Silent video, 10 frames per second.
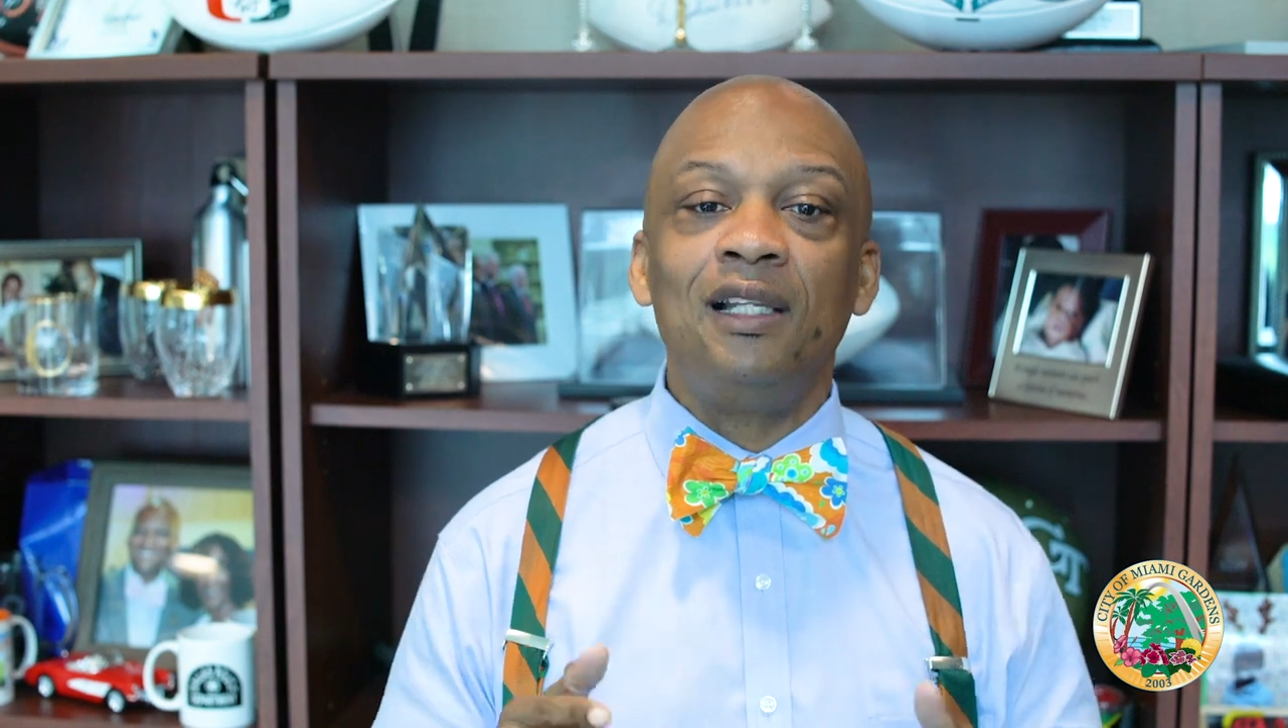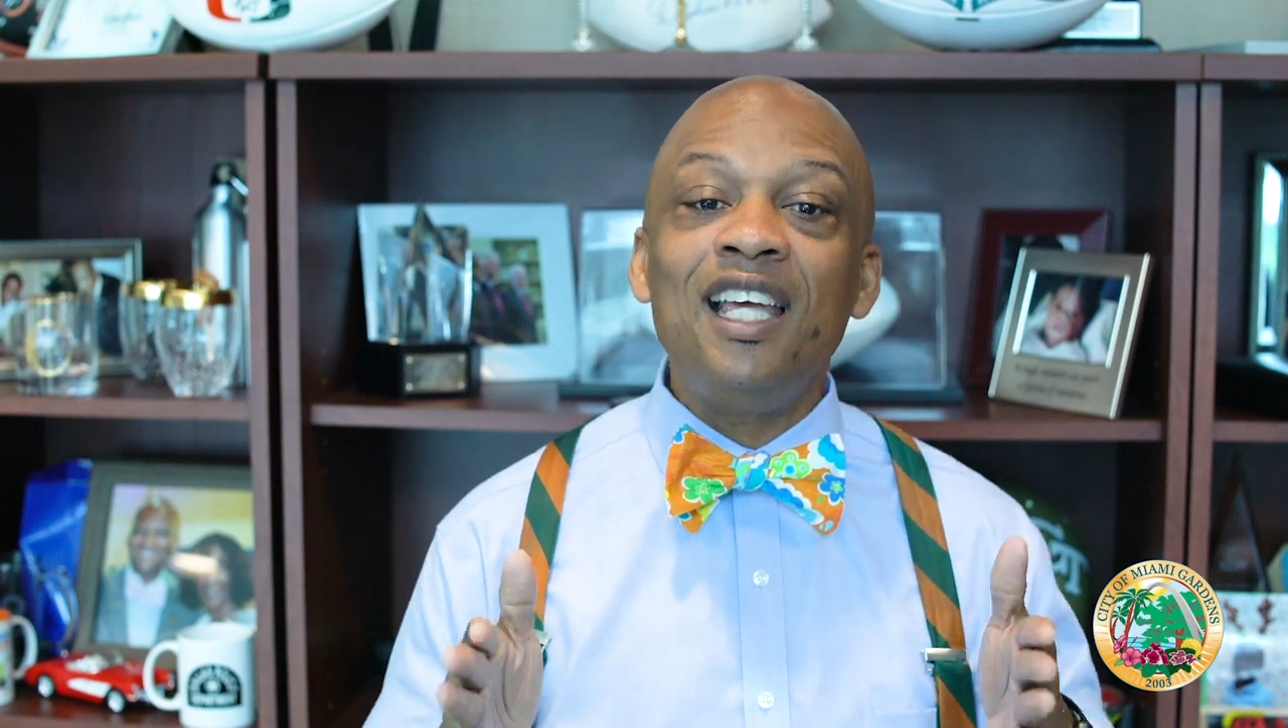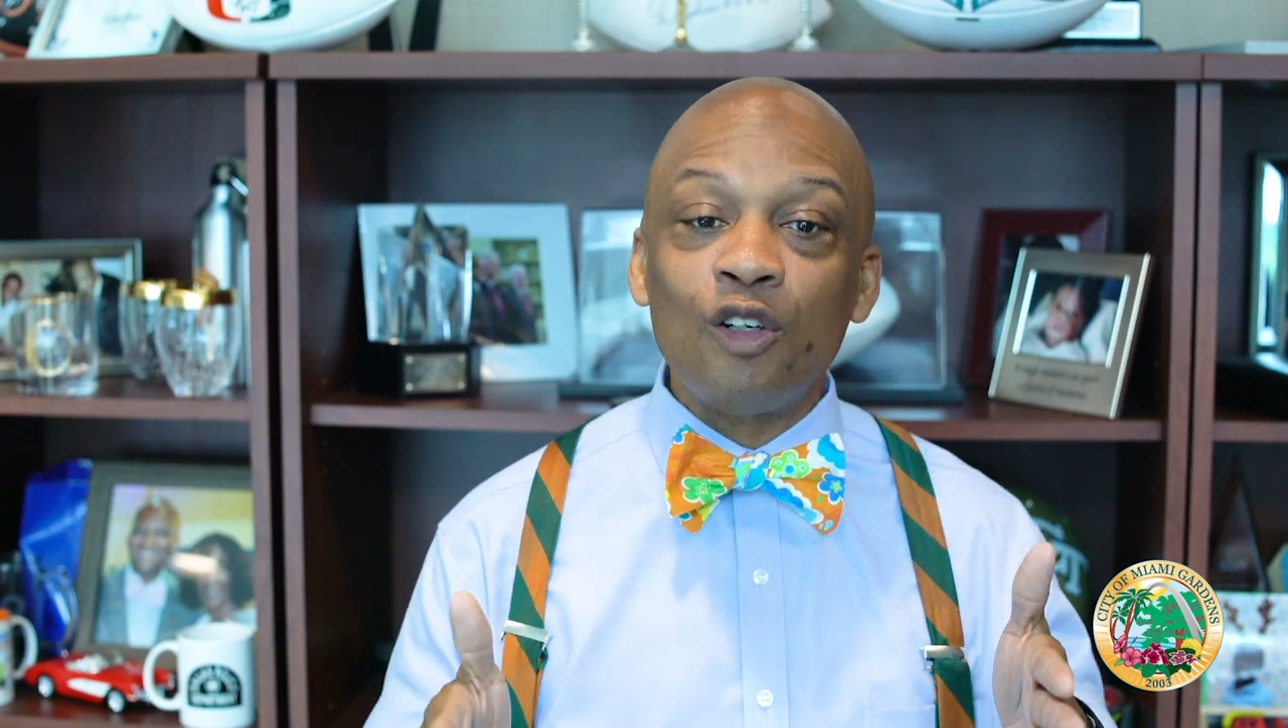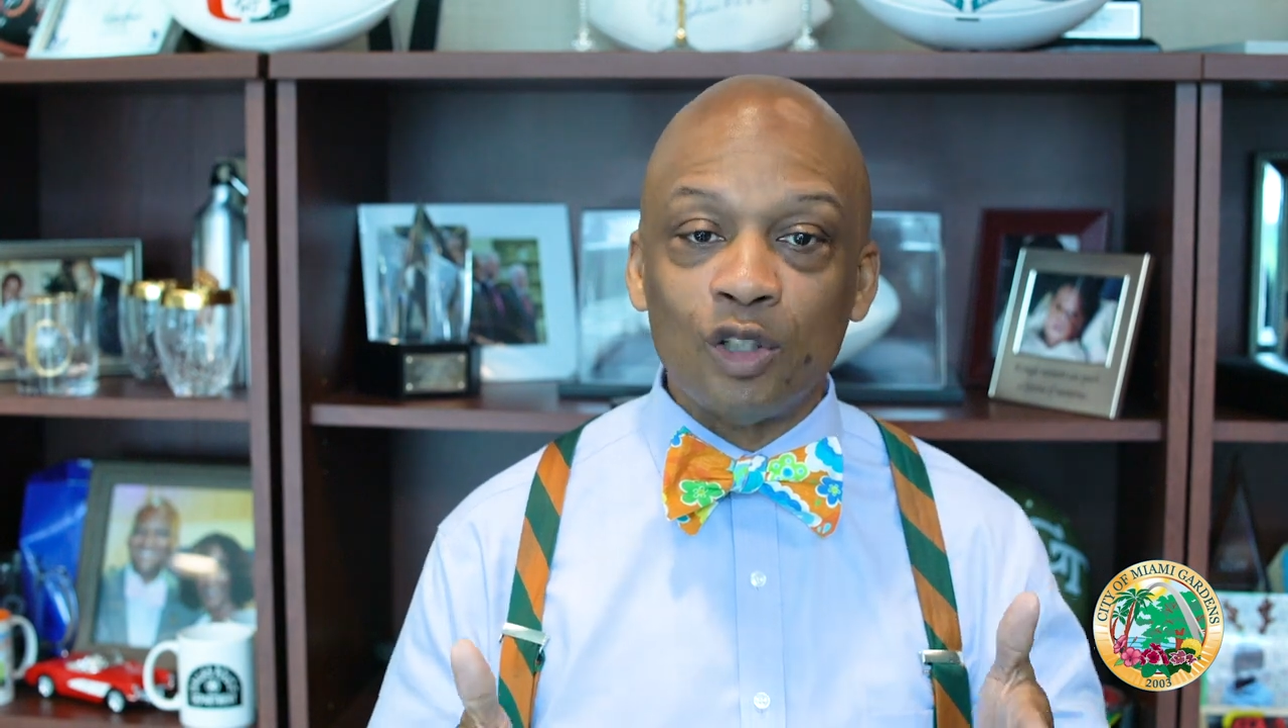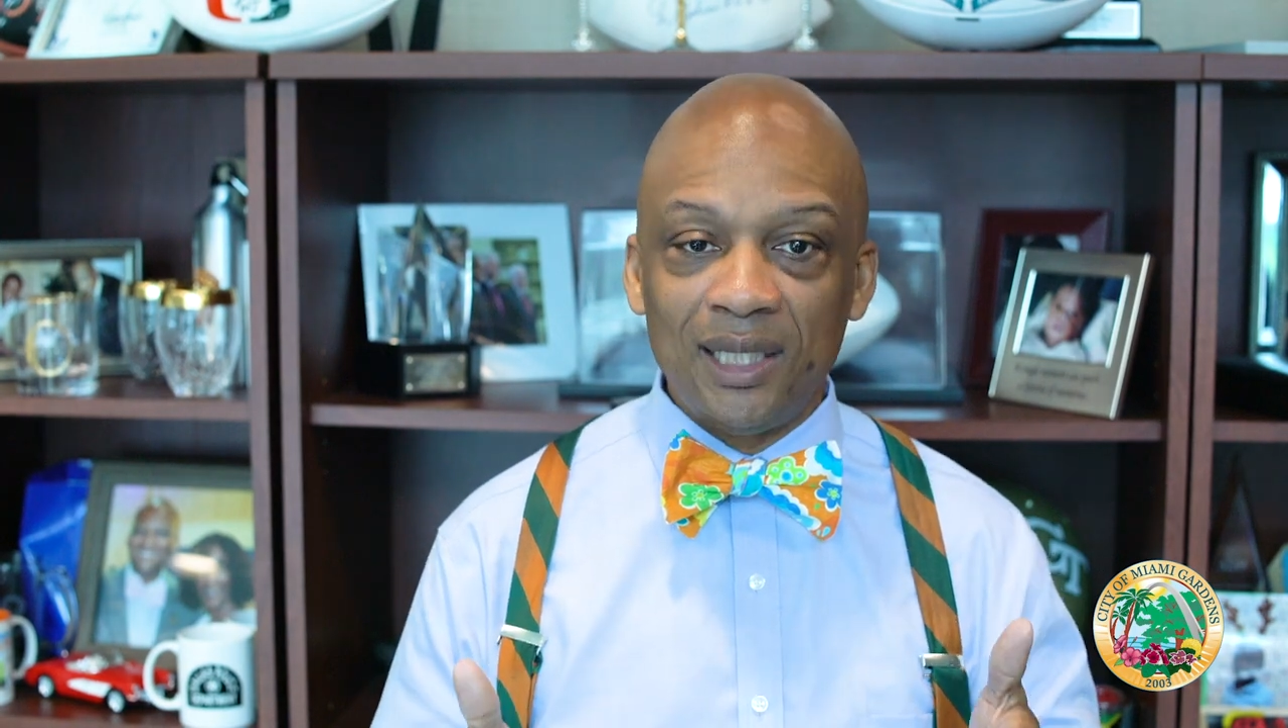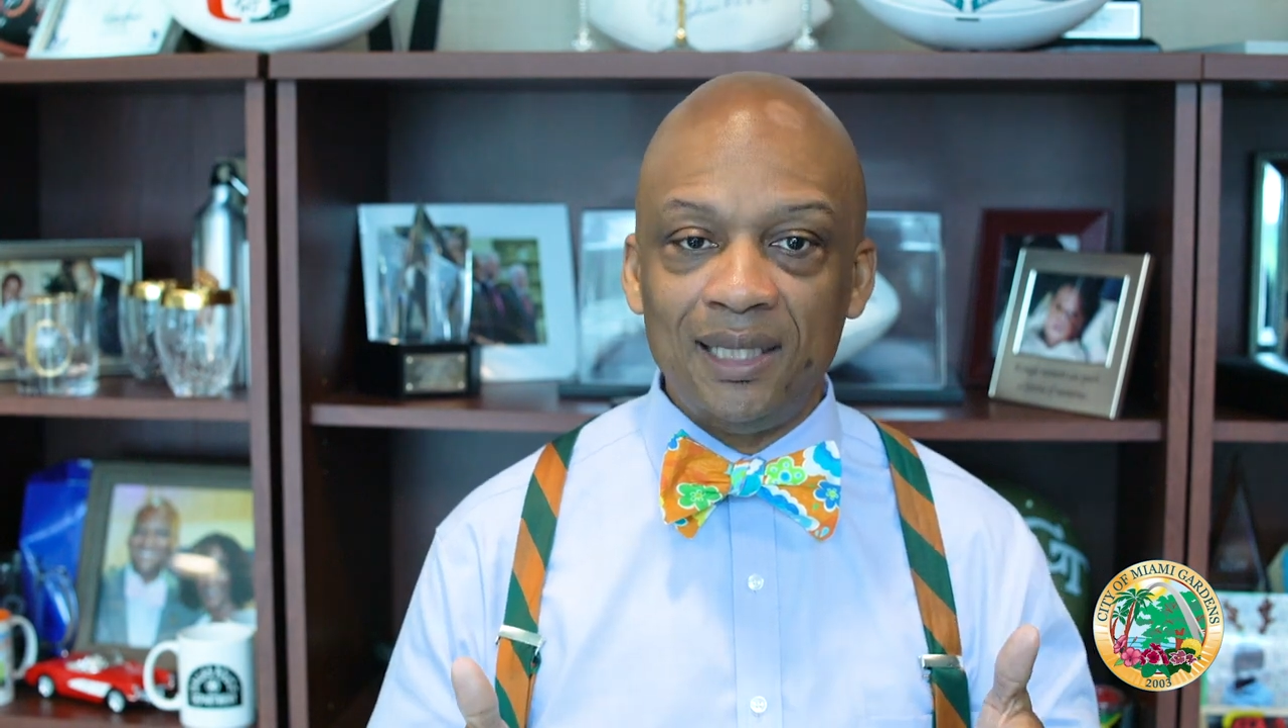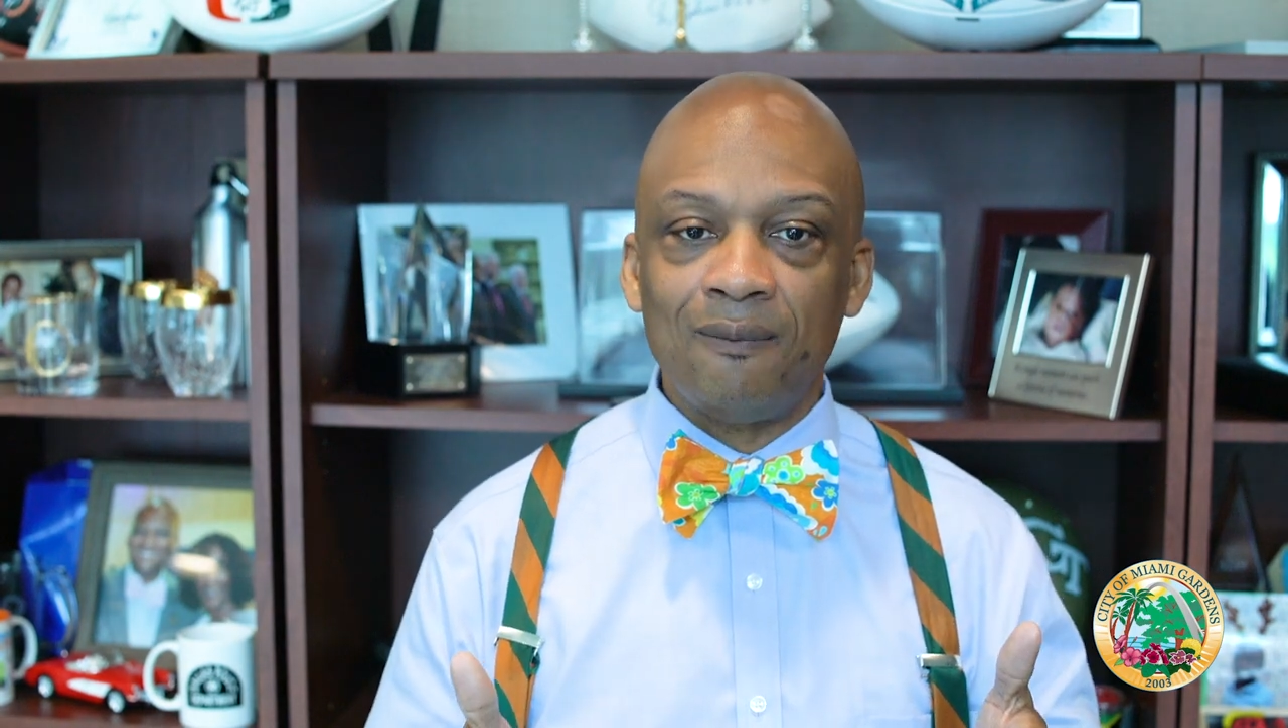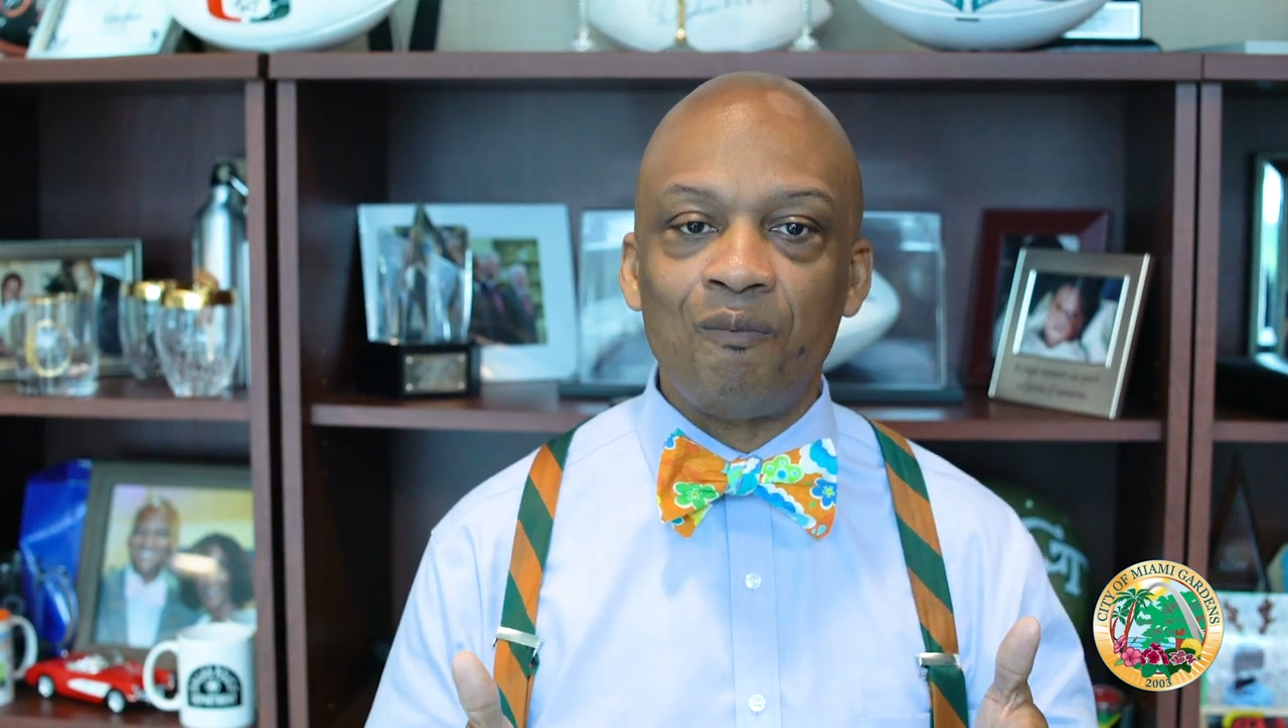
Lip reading: literally.